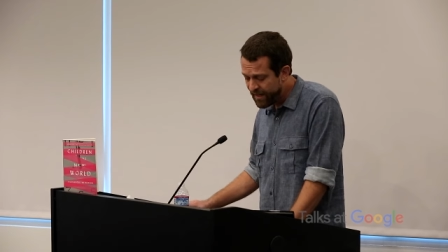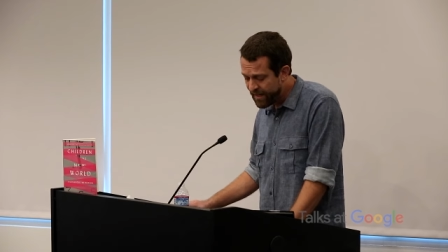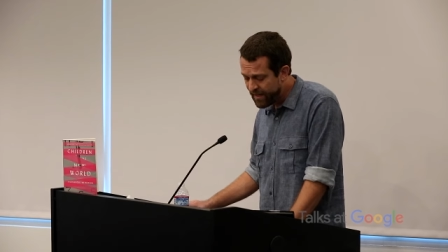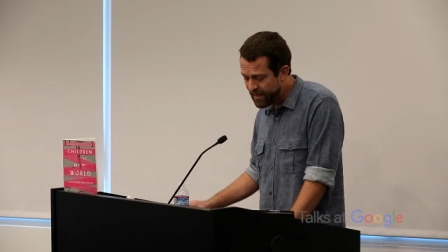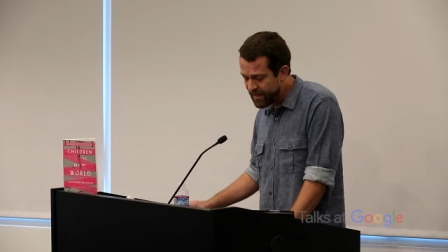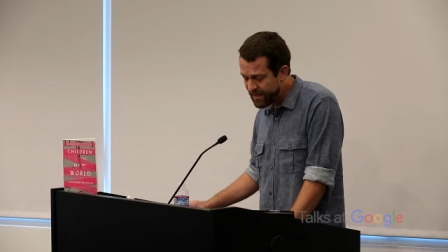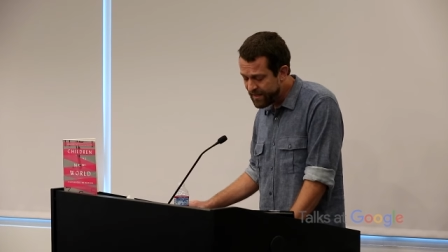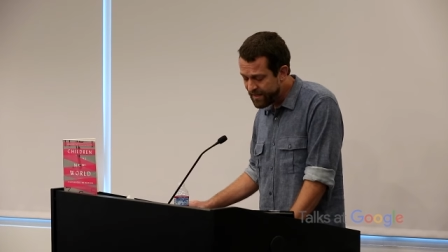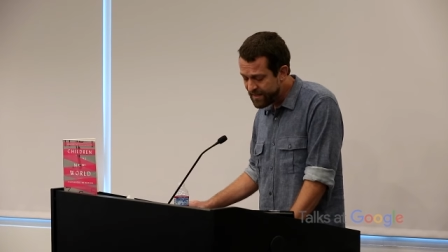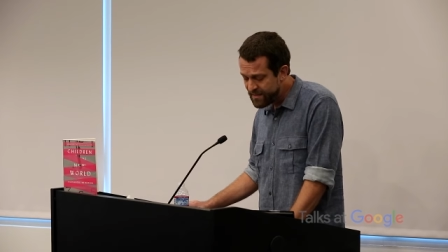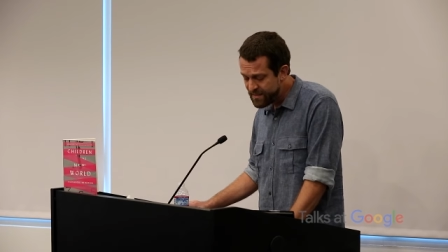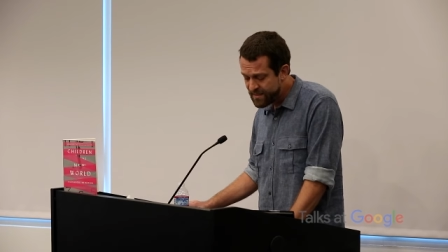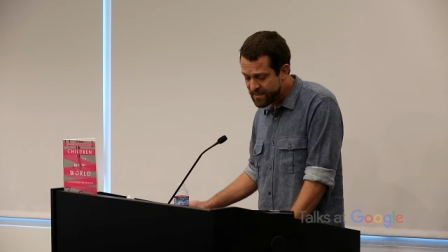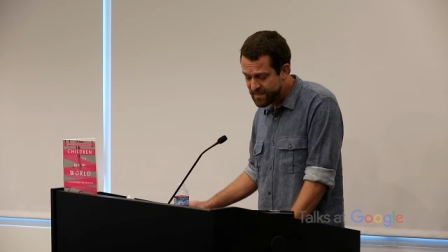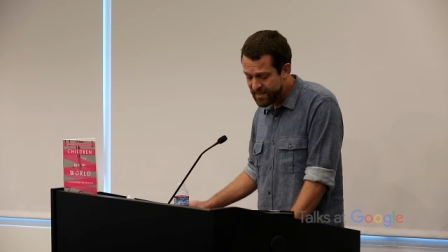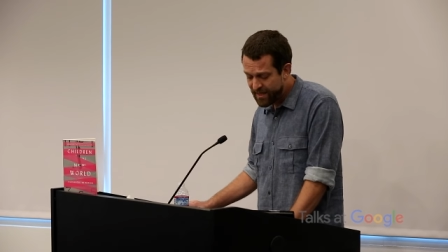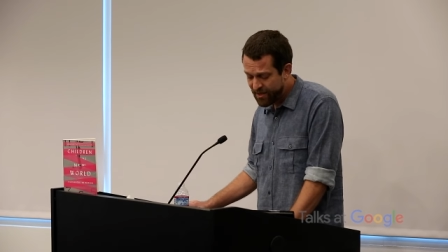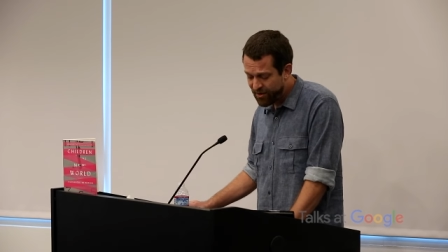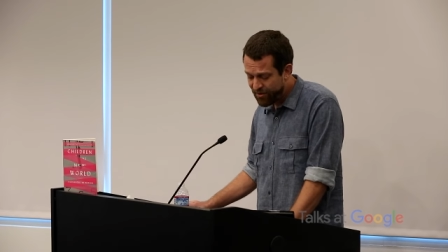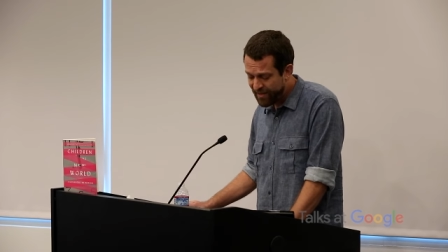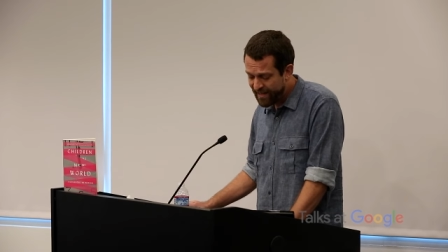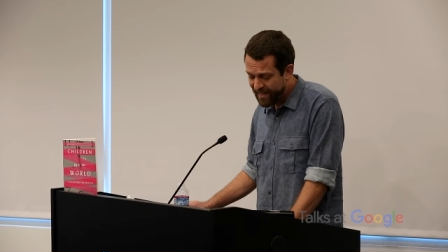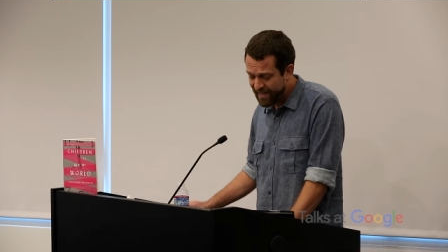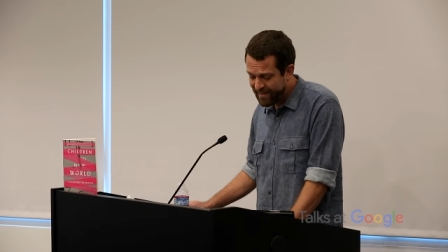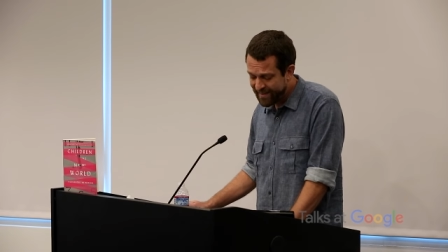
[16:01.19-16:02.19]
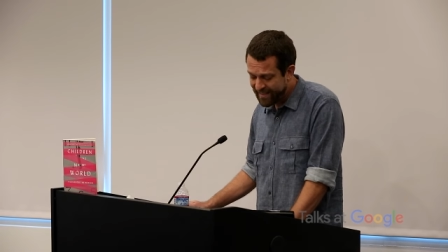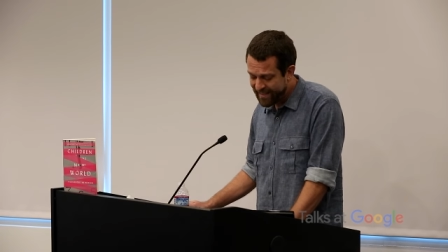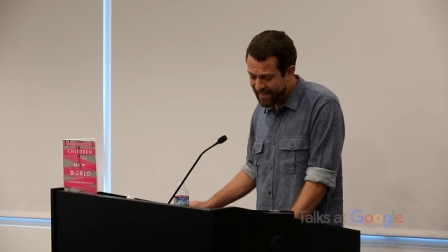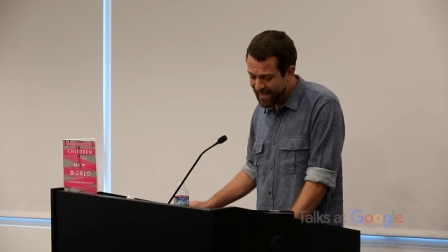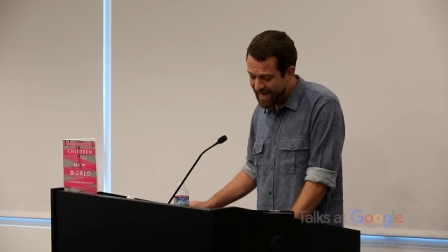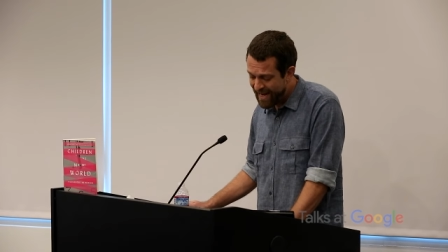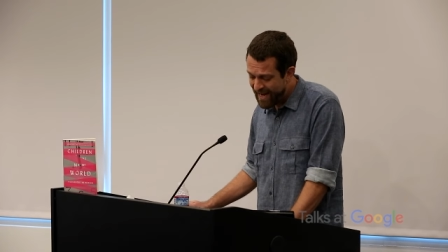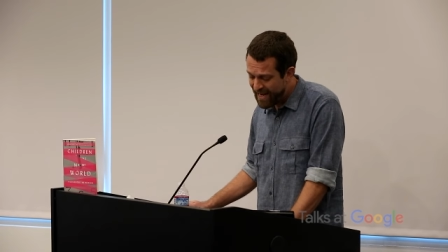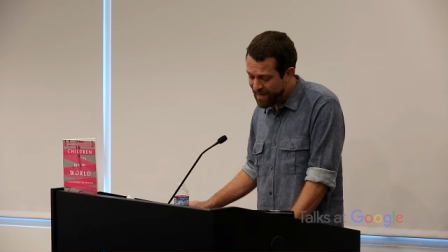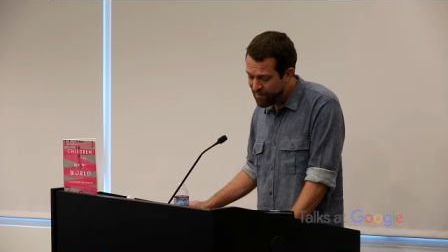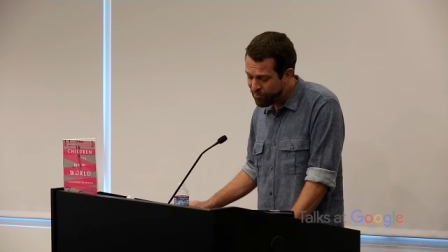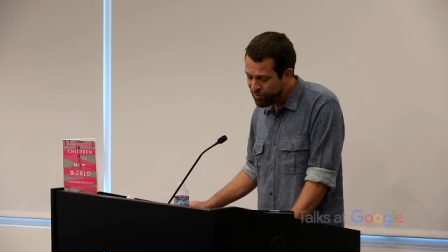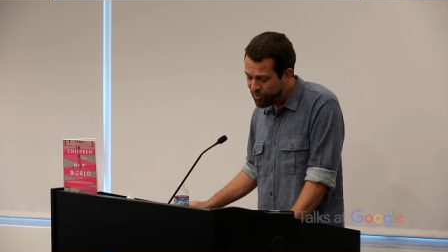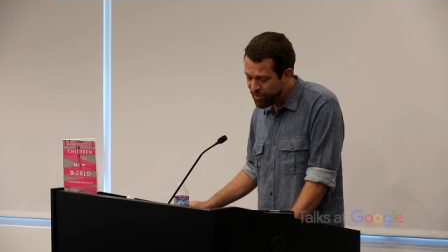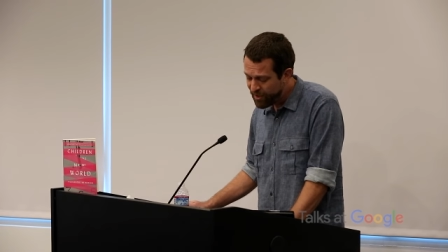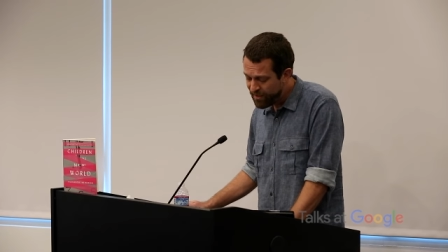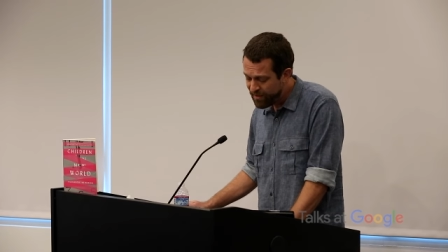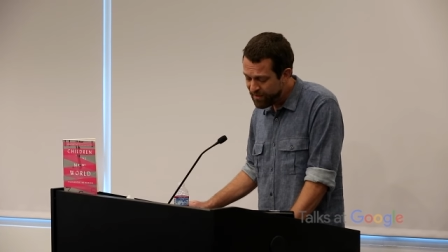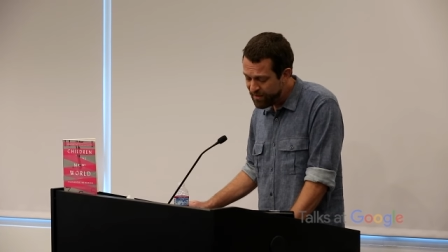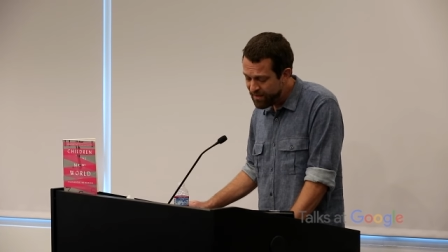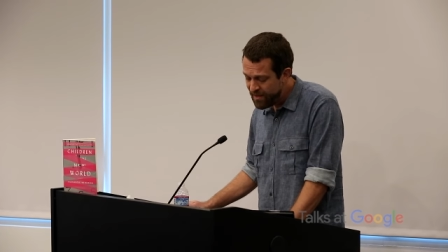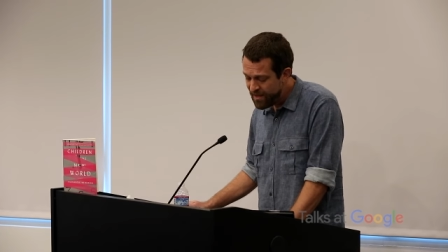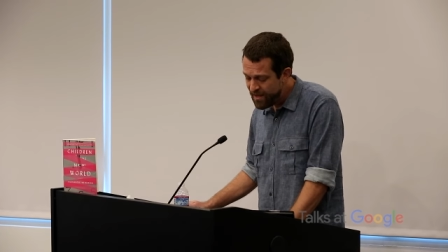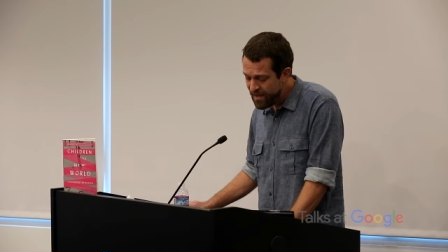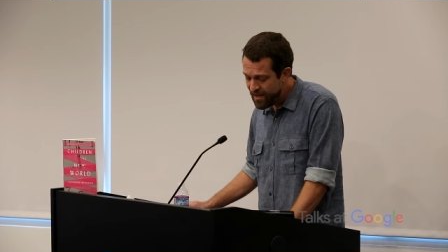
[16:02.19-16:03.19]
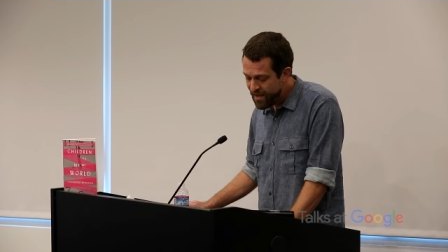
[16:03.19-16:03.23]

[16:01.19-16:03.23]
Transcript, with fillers: eyes staring at the camera,